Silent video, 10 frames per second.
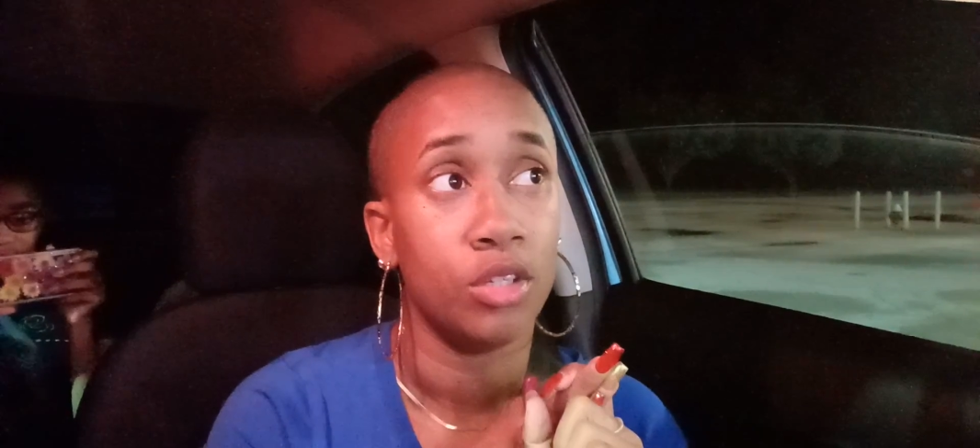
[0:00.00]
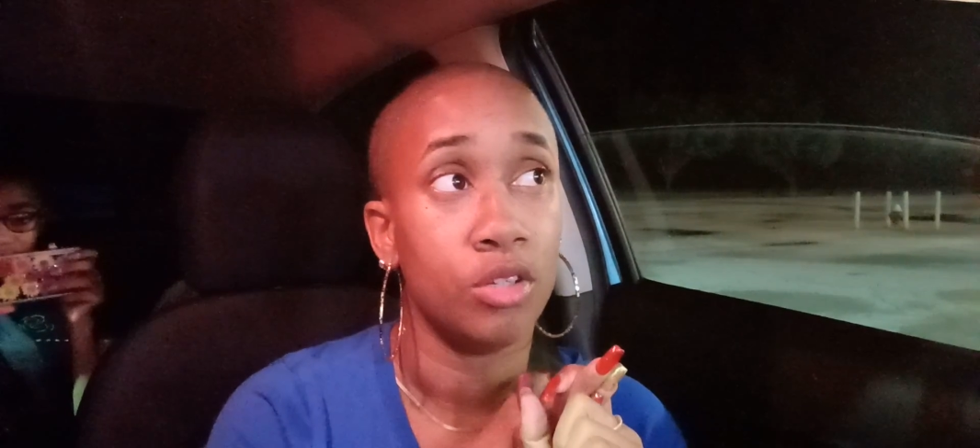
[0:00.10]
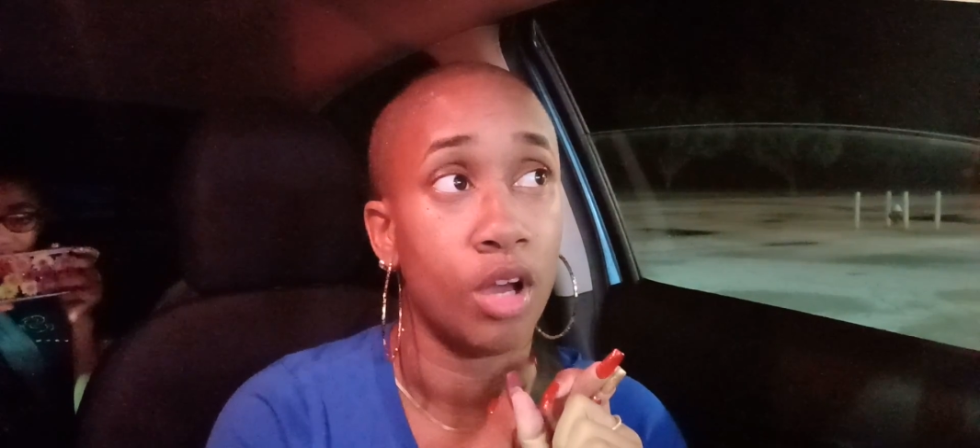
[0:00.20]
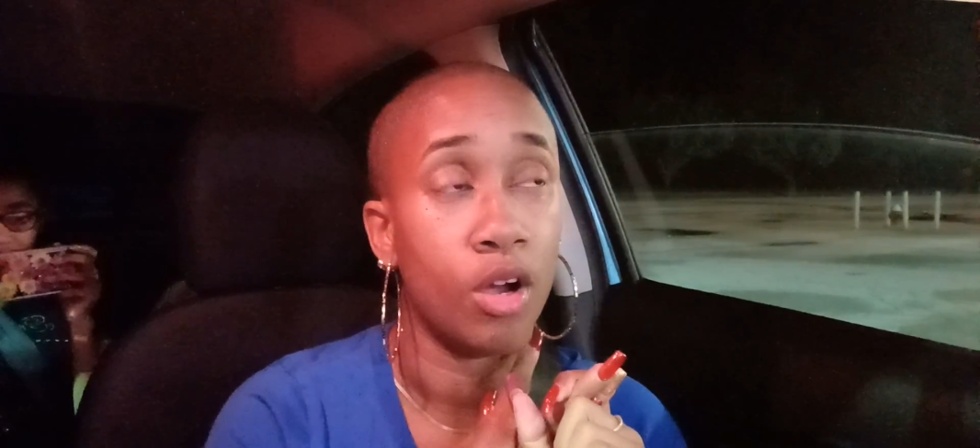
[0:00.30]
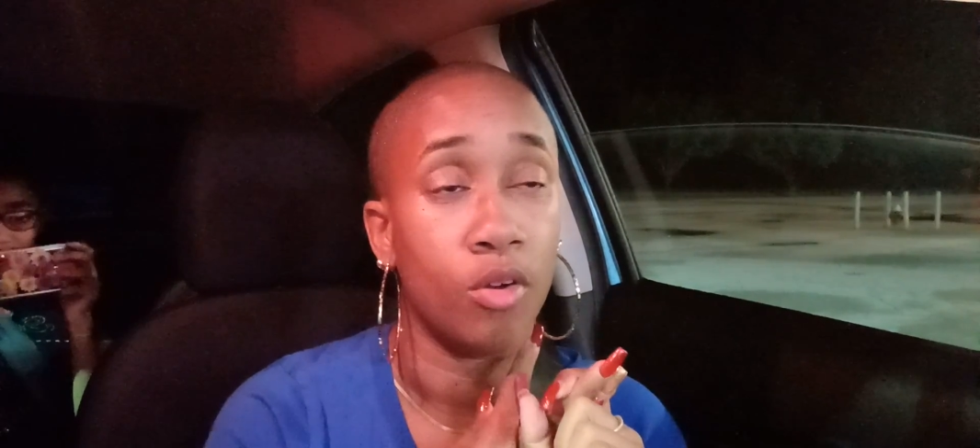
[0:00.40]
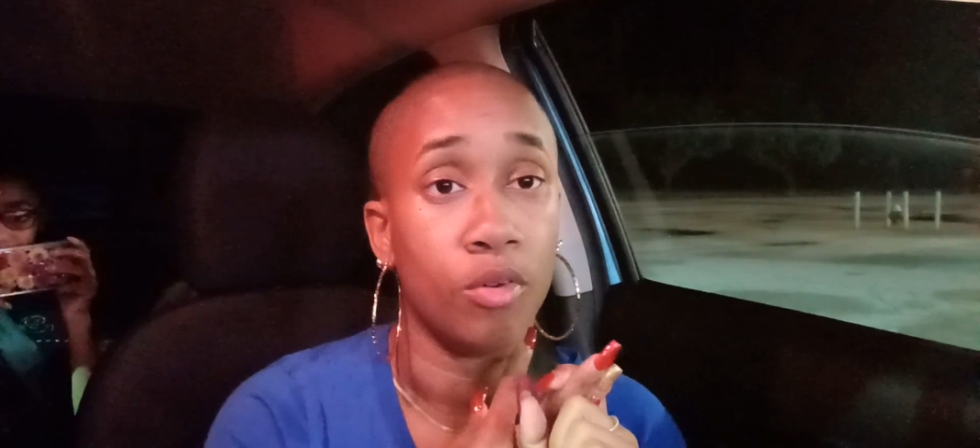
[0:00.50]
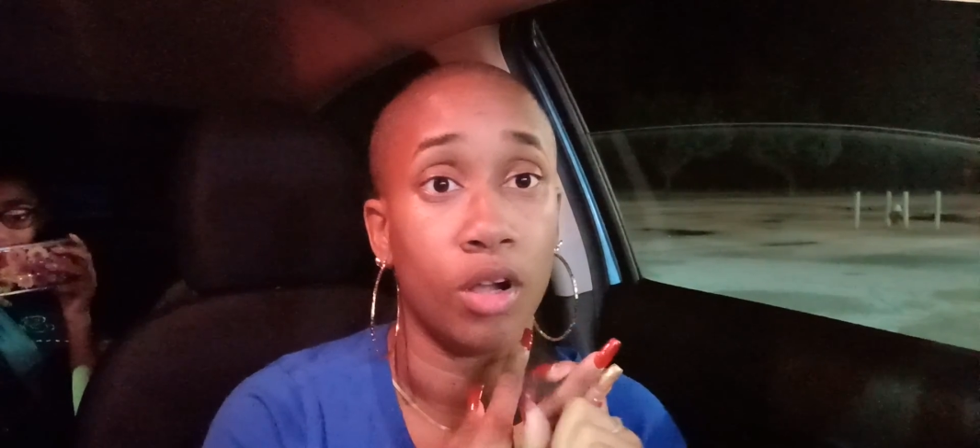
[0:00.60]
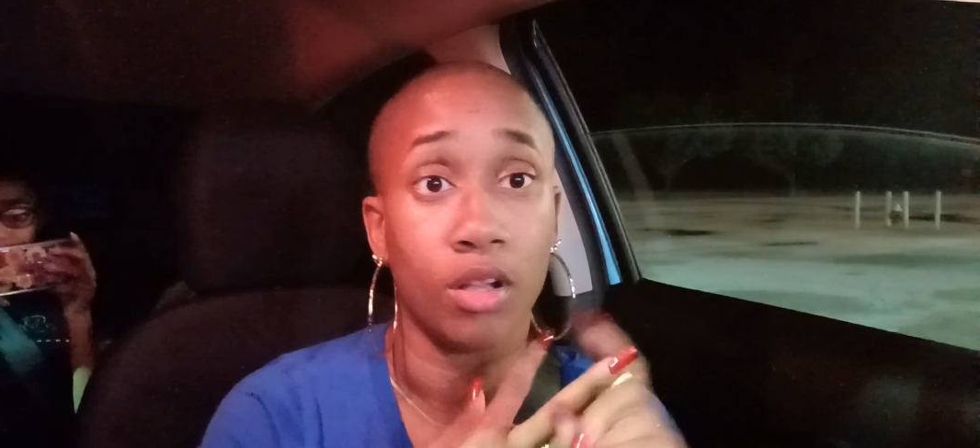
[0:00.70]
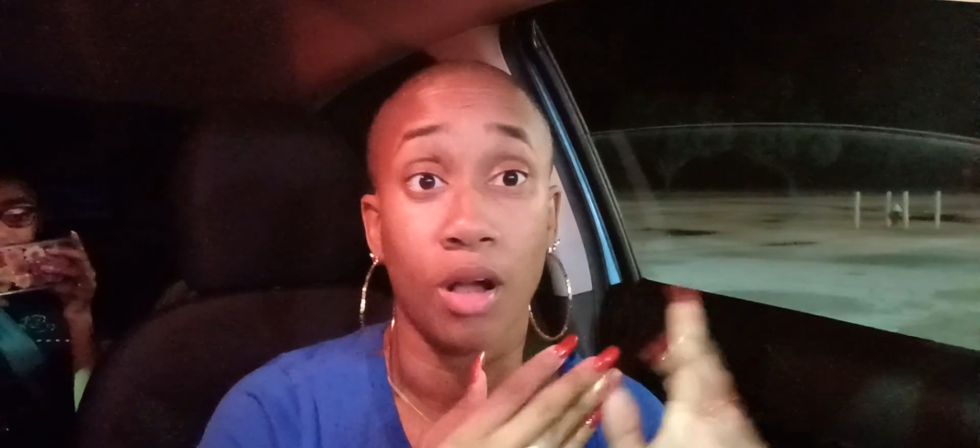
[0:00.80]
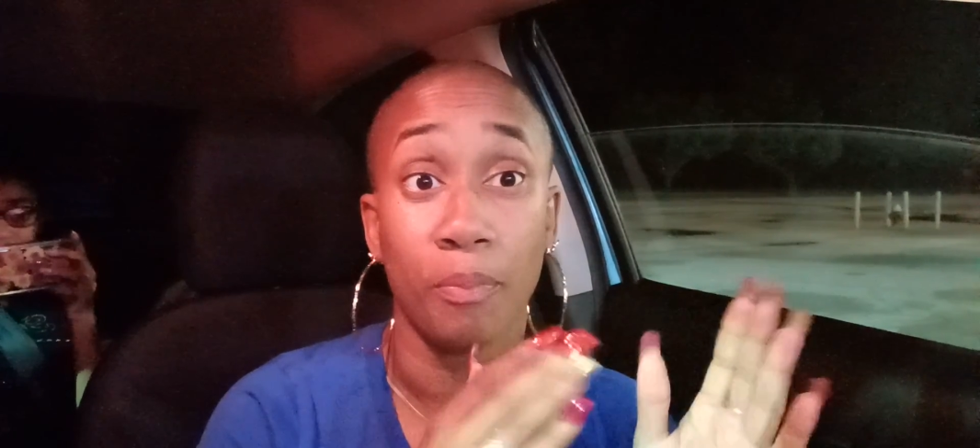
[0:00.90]
you know
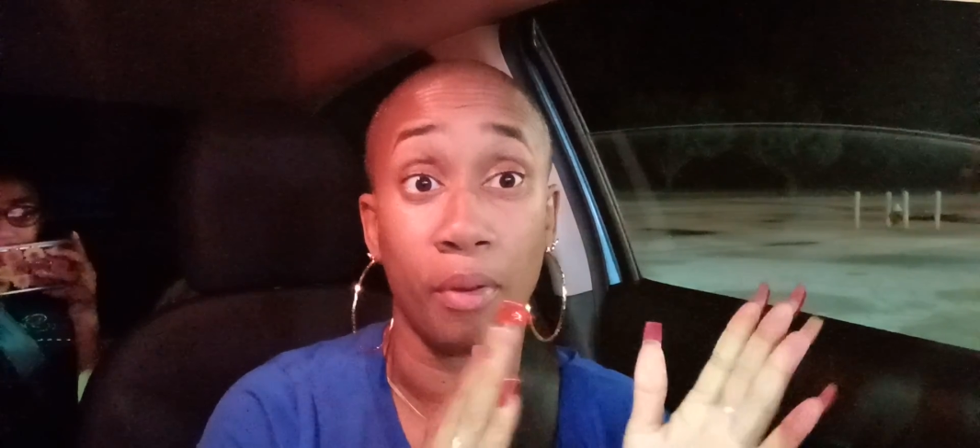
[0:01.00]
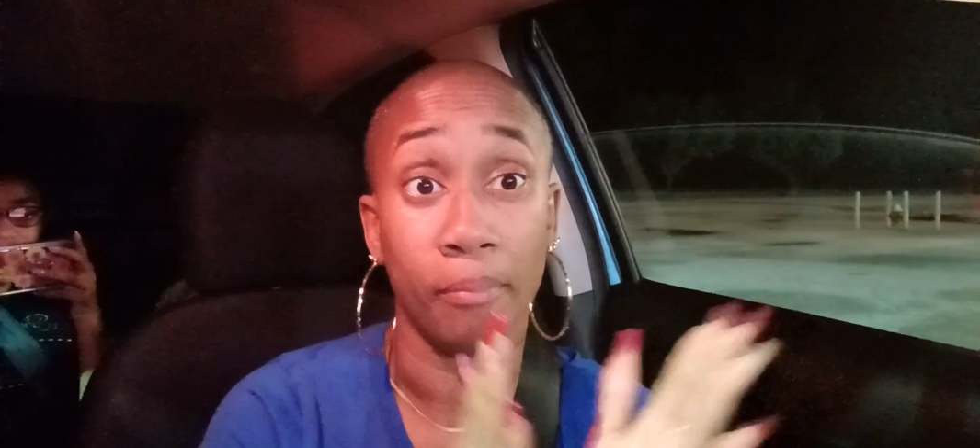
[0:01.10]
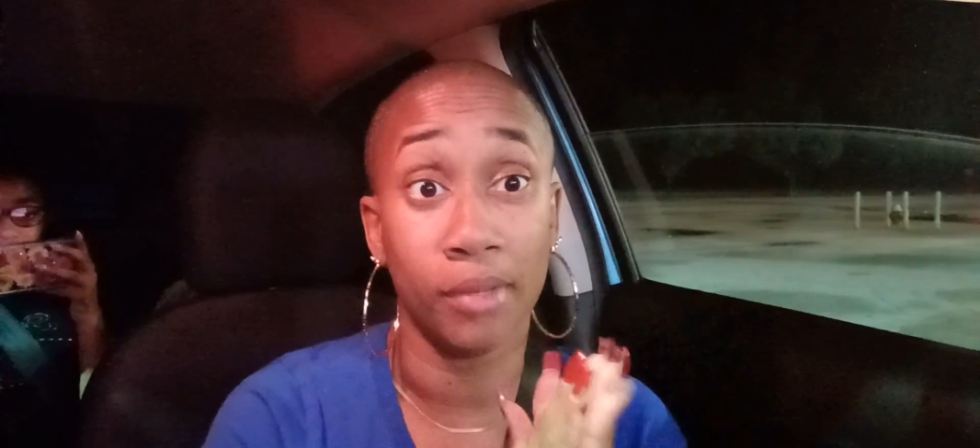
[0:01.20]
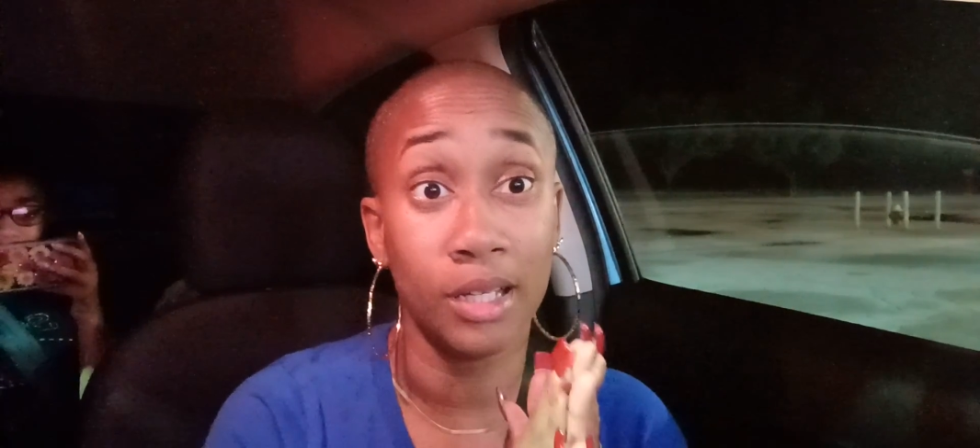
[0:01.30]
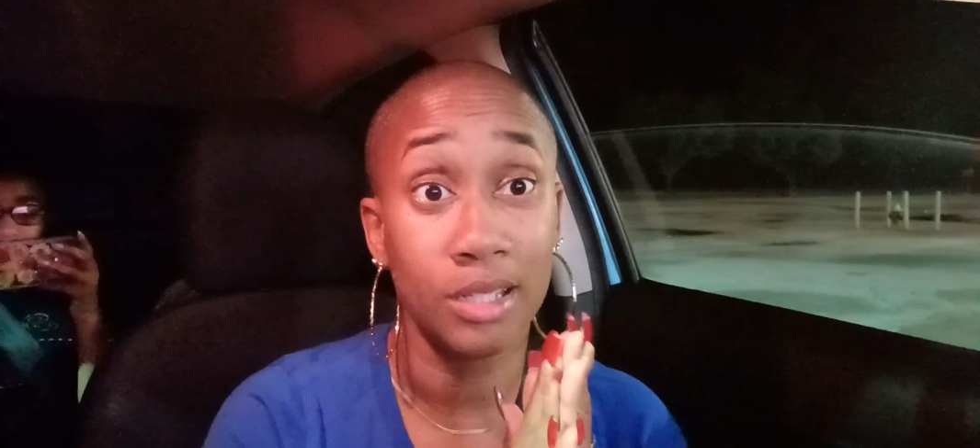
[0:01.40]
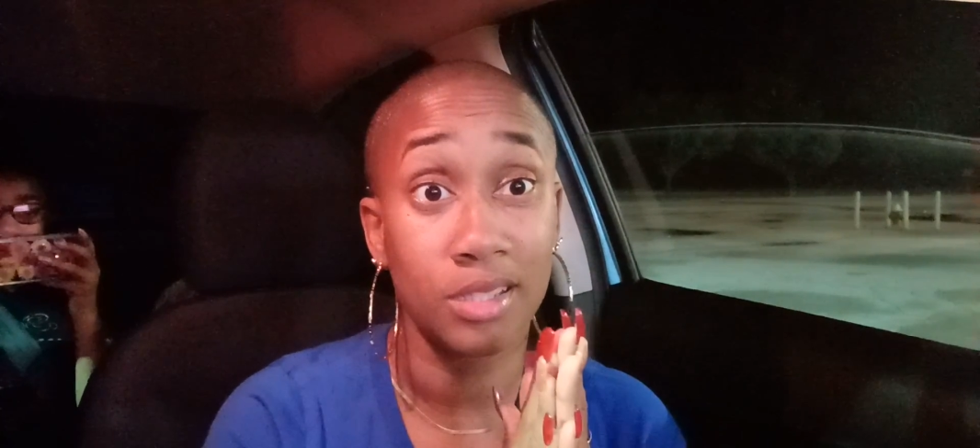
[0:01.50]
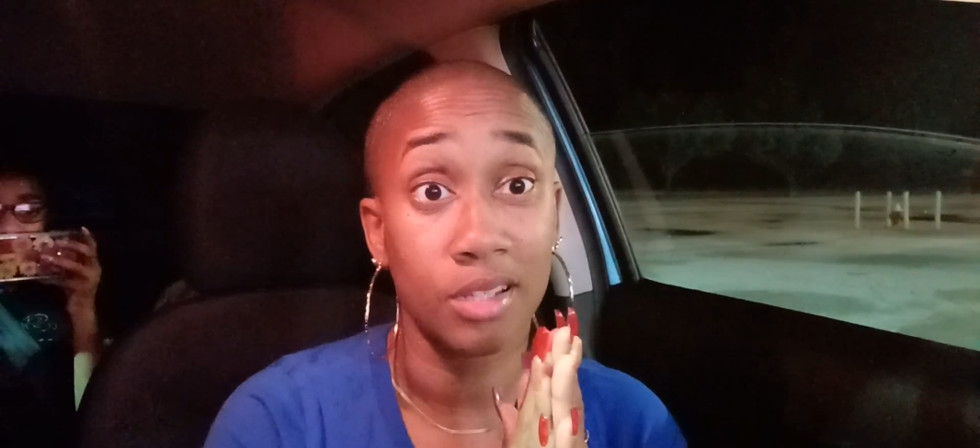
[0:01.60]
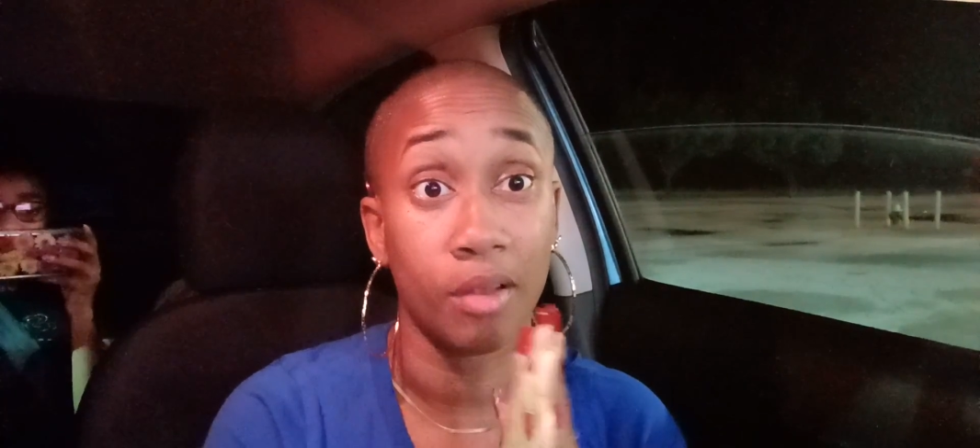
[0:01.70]
a couple months